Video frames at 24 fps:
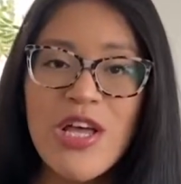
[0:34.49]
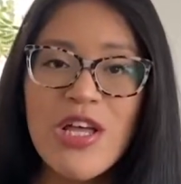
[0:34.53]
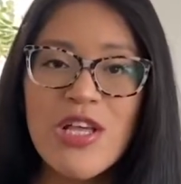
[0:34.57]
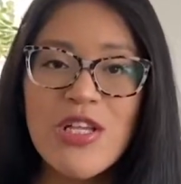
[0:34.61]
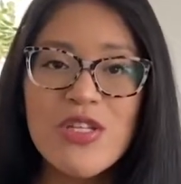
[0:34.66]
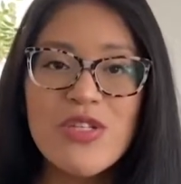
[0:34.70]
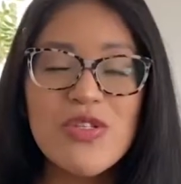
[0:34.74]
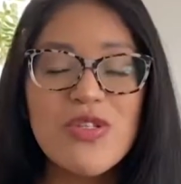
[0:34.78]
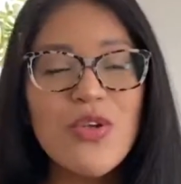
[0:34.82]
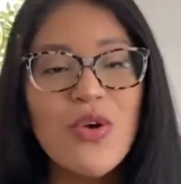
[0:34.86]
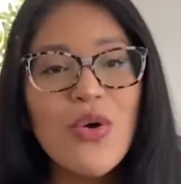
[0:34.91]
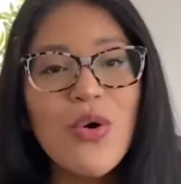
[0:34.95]

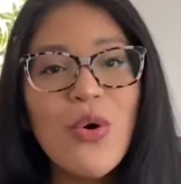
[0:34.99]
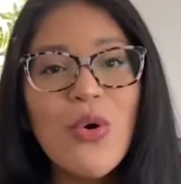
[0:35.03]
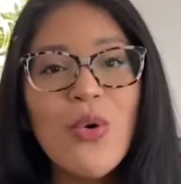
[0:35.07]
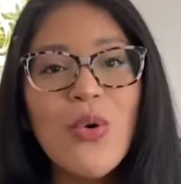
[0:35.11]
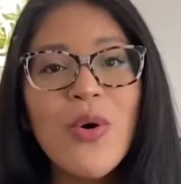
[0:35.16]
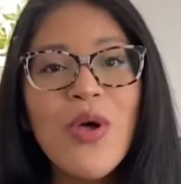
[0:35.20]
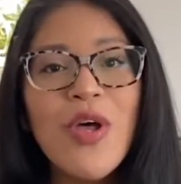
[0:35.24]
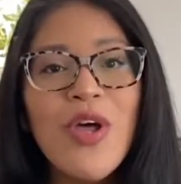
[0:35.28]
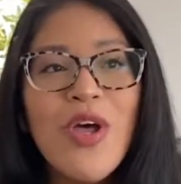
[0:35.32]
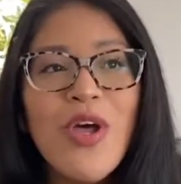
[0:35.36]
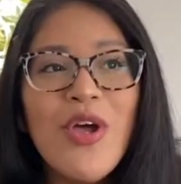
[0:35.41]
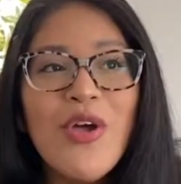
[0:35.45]
So
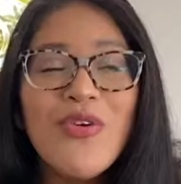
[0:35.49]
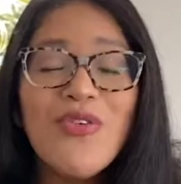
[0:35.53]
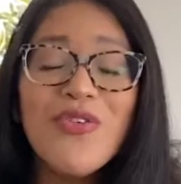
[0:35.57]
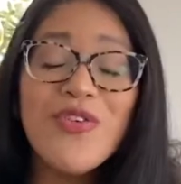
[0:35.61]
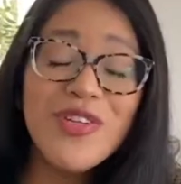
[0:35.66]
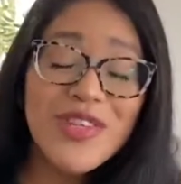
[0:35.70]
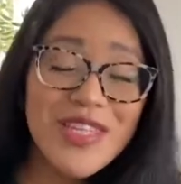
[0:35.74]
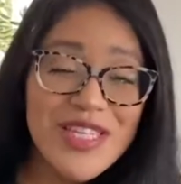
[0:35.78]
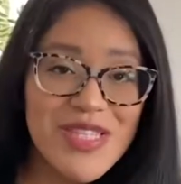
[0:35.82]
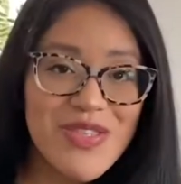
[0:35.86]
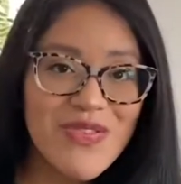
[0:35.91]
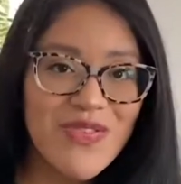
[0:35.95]
for
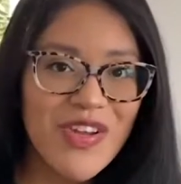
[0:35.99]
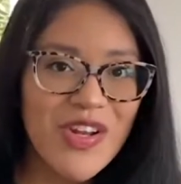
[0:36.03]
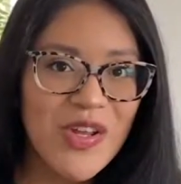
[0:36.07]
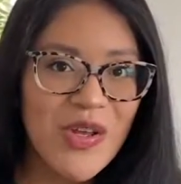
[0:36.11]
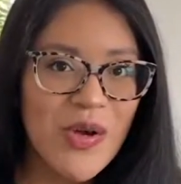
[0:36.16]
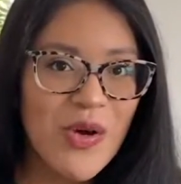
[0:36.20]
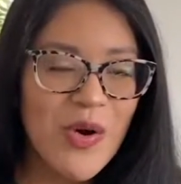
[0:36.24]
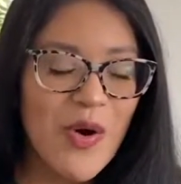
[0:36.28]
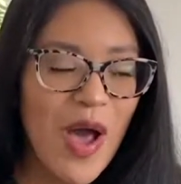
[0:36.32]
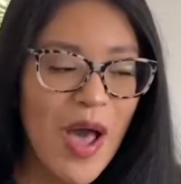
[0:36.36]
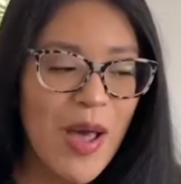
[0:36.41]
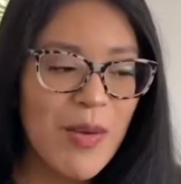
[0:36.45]
this
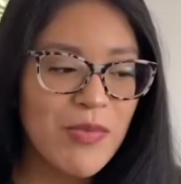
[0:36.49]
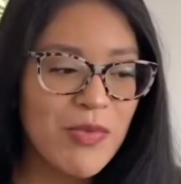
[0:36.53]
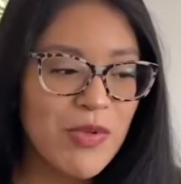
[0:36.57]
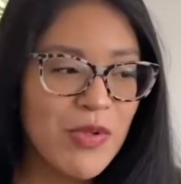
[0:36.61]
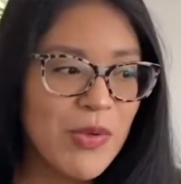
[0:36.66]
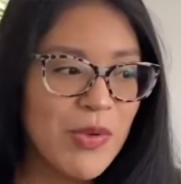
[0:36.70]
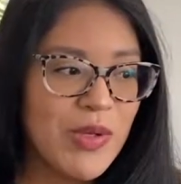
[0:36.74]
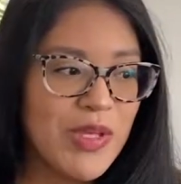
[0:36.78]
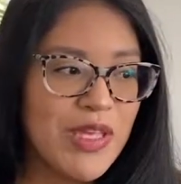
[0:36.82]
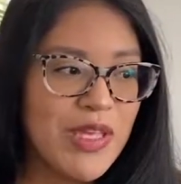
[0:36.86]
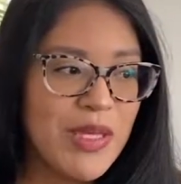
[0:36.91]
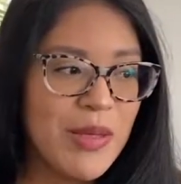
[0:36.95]
video, I'm
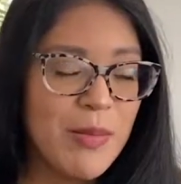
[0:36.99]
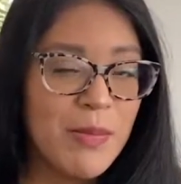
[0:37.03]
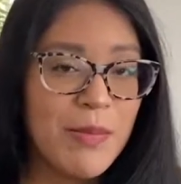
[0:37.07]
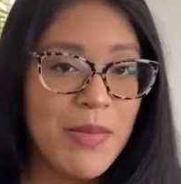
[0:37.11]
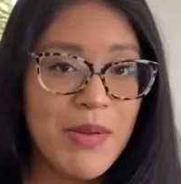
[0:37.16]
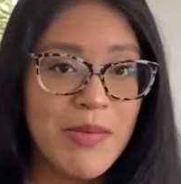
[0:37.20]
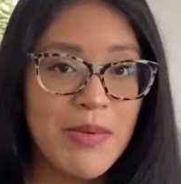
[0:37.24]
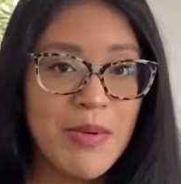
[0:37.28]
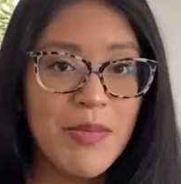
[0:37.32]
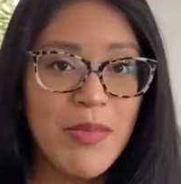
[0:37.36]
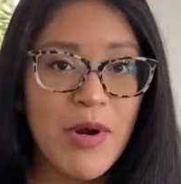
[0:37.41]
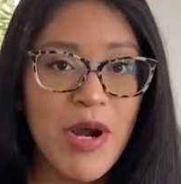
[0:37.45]
doing
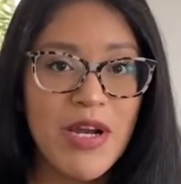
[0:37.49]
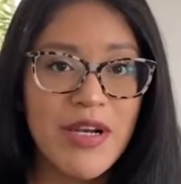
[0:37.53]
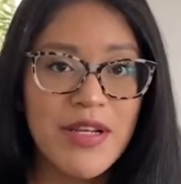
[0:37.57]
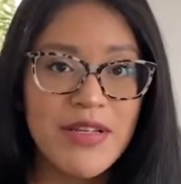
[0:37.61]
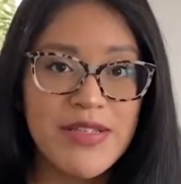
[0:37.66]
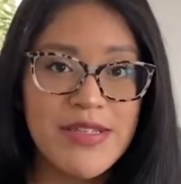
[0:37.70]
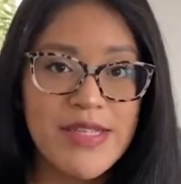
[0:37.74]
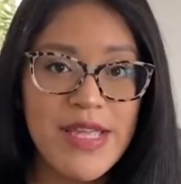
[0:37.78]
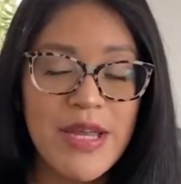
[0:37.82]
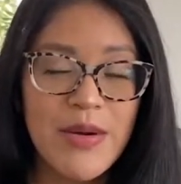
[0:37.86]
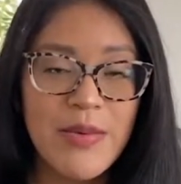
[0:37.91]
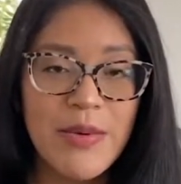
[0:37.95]
baby
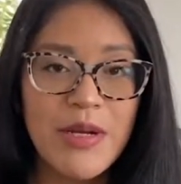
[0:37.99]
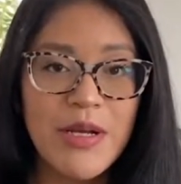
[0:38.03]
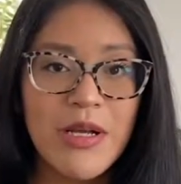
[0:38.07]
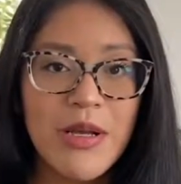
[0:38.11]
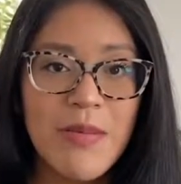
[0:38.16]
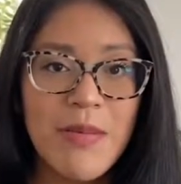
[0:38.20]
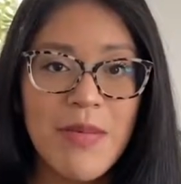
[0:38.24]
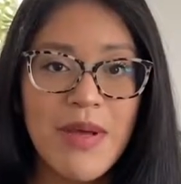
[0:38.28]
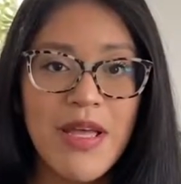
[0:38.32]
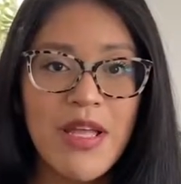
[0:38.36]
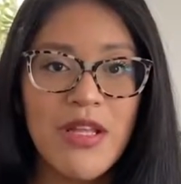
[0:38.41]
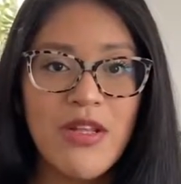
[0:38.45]
products I
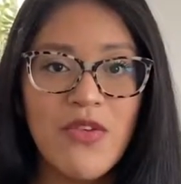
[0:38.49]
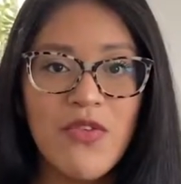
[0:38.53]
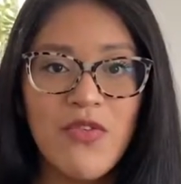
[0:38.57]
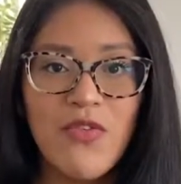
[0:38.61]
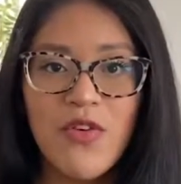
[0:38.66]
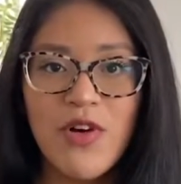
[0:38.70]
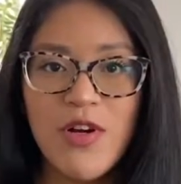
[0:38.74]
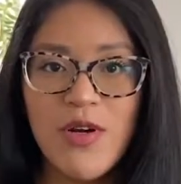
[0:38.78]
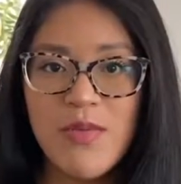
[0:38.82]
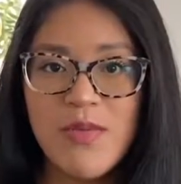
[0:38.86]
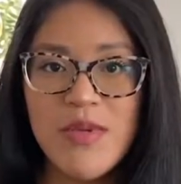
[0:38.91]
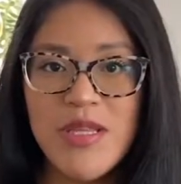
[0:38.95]
recommend
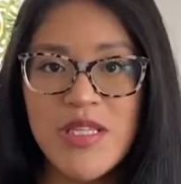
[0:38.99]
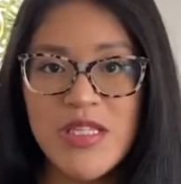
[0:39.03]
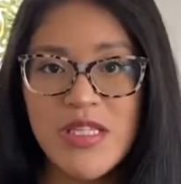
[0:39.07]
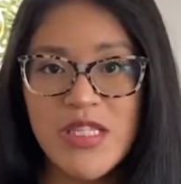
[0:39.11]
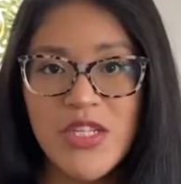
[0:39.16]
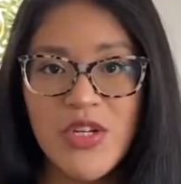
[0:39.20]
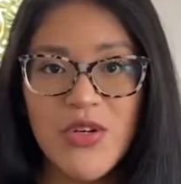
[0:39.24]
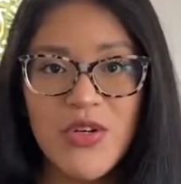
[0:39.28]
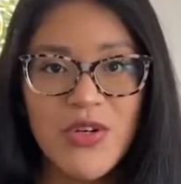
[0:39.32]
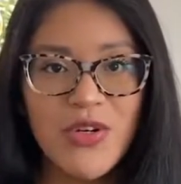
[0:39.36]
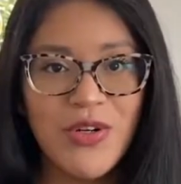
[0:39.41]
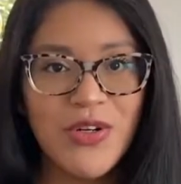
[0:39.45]
from
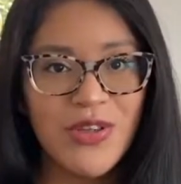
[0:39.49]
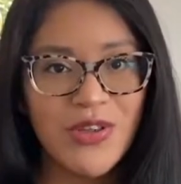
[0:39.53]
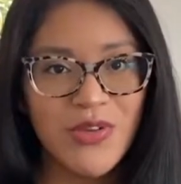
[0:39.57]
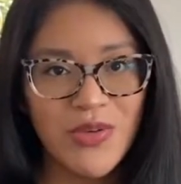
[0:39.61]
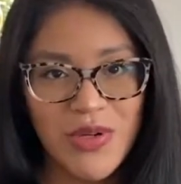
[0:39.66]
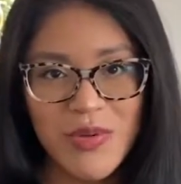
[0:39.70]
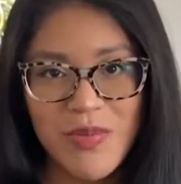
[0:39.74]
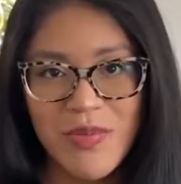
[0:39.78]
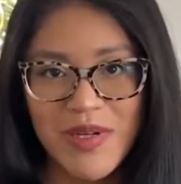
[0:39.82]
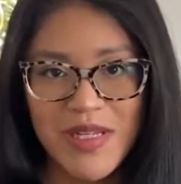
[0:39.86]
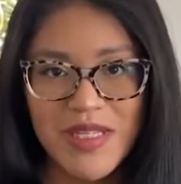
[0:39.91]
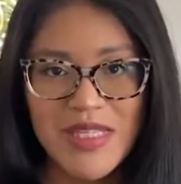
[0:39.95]
0 to 3
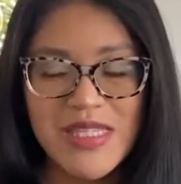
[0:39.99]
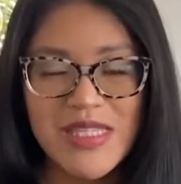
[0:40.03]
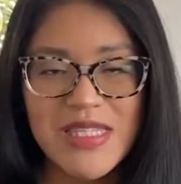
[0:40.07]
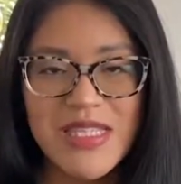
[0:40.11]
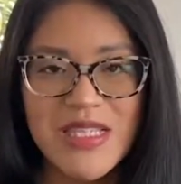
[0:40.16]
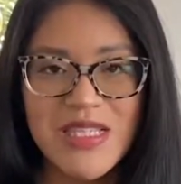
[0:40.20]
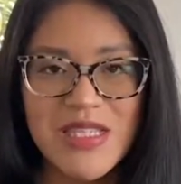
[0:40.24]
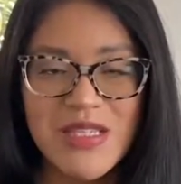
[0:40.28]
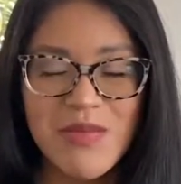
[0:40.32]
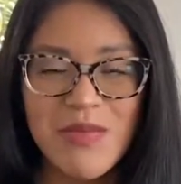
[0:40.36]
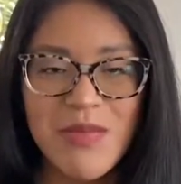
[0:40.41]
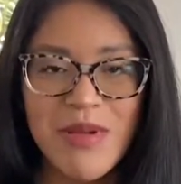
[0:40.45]
months,
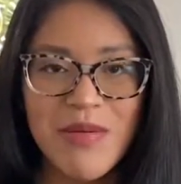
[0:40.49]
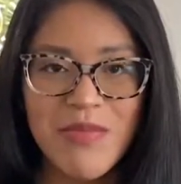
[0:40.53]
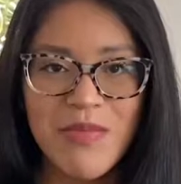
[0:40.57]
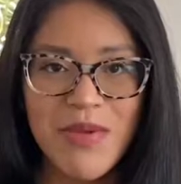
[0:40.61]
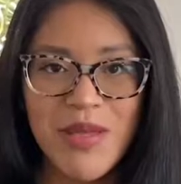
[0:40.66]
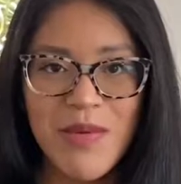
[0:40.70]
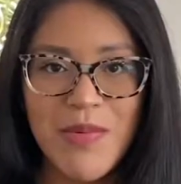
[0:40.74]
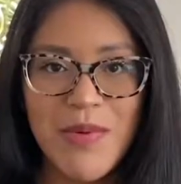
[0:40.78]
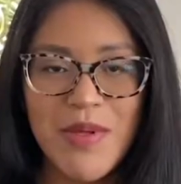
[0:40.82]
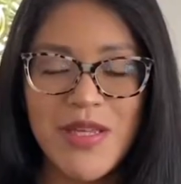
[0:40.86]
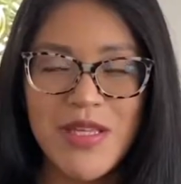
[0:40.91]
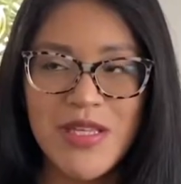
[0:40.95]
since my
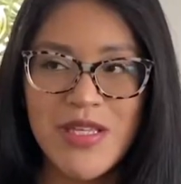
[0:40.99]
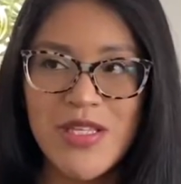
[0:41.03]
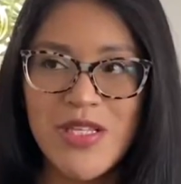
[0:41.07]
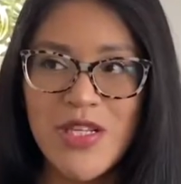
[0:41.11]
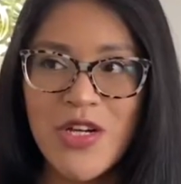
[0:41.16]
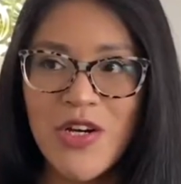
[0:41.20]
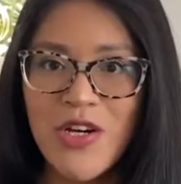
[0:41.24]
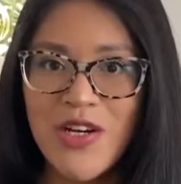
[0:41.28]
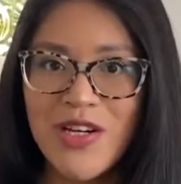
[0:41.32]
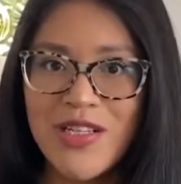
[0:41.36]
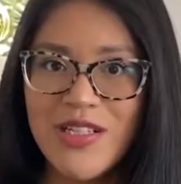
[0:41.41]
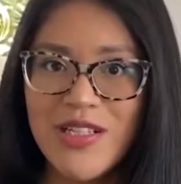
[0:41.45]
baby is
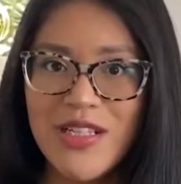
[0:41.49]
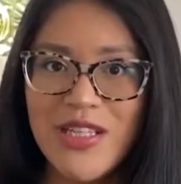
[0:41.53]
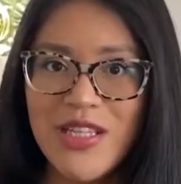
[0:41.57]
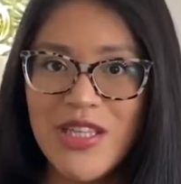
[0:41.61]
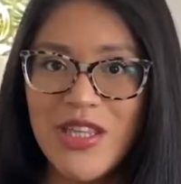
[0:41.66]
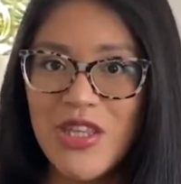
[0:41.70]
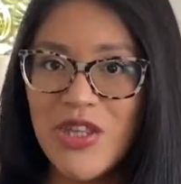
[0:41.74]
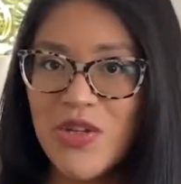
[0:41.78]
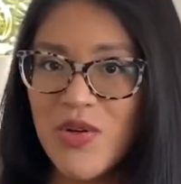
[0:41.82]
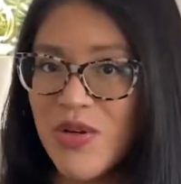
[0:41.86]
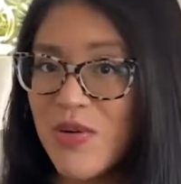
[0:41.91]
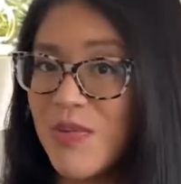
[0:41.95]
currently
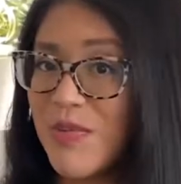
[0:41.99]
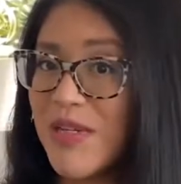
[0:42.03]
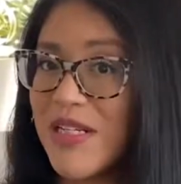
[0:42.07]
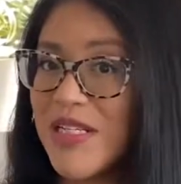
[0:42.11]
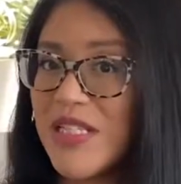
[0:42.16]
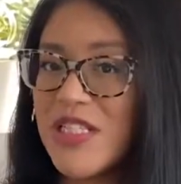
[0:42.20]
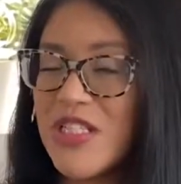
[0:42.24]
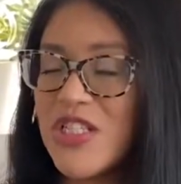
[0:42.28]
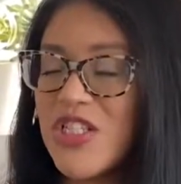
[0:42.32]
3 months.